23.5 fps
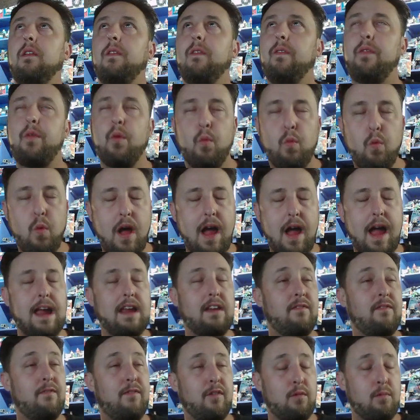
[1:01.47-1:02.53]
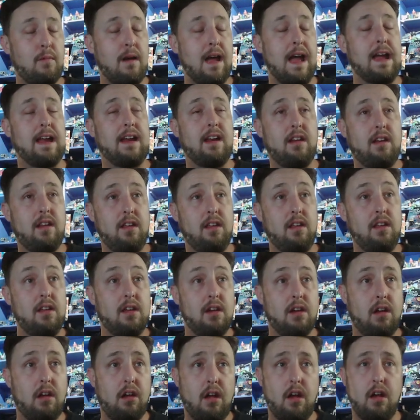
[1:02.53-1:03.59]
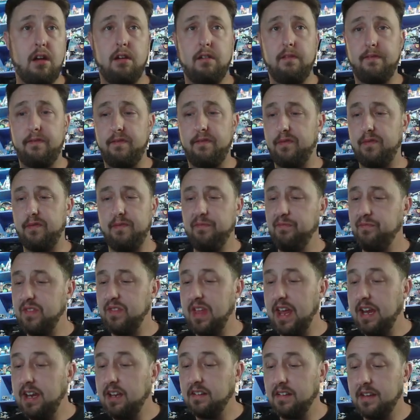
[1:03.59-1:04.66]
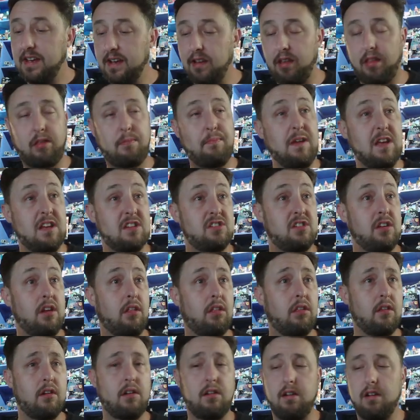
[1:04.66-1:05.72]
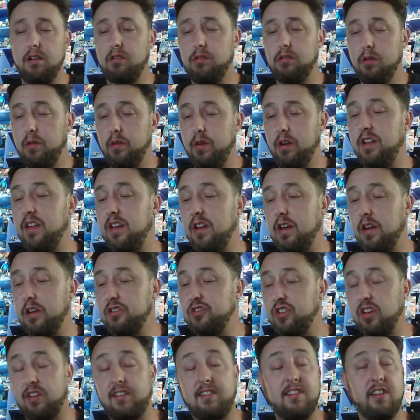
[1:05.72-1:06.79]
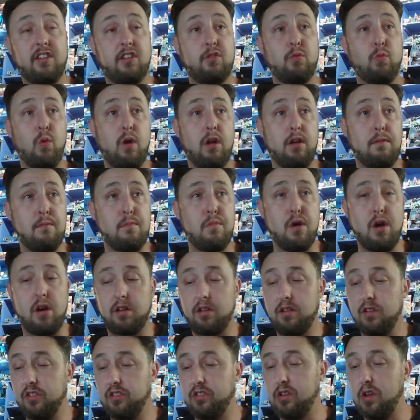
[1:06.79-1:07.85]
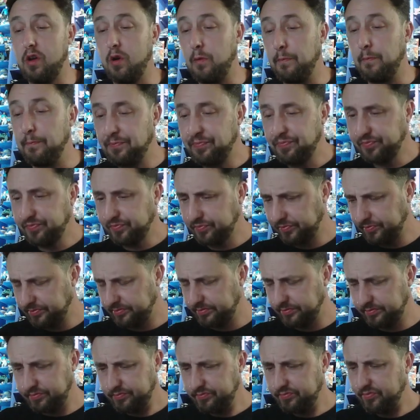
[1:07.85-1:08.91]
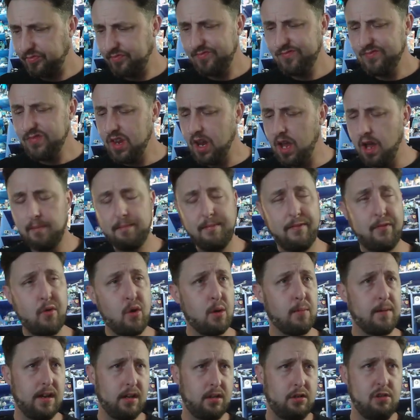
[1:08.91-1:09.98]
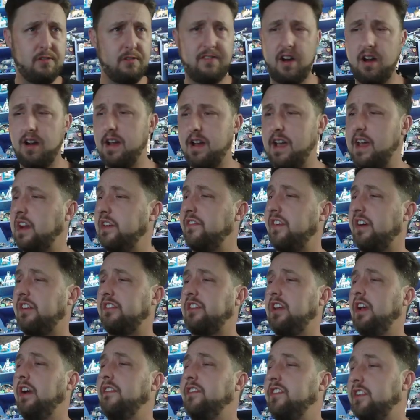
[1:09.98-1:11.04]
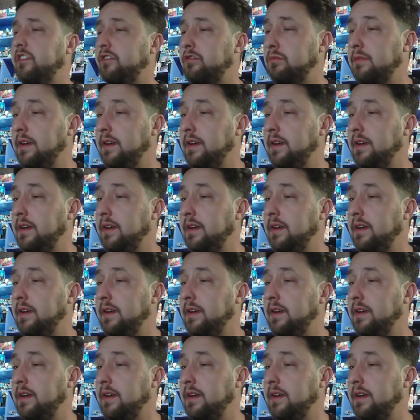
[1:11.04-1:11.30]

wide variety of alien species that are included here in just this one book. So, before we get too far ahead of ourselves, let's